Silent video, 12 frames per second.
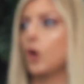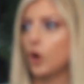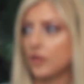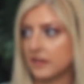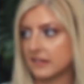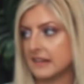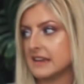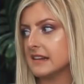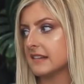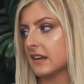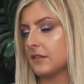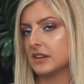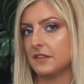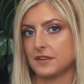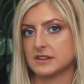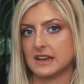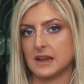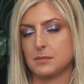other seeds of a
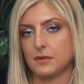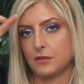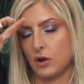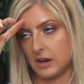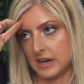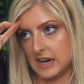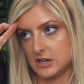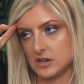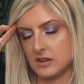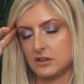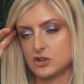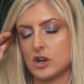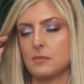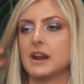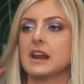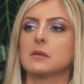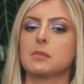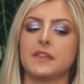different type of Colocasia that are
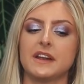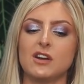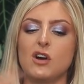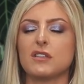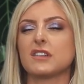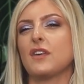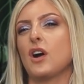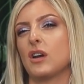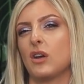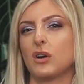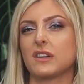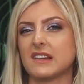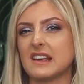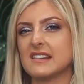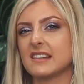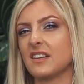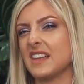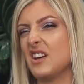germinating, but they're not as far along as
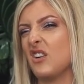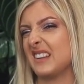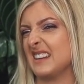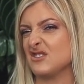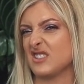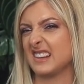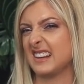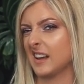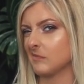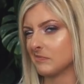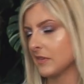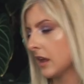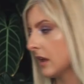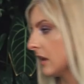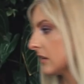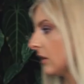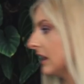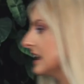these, so they're not as interesting. So I'll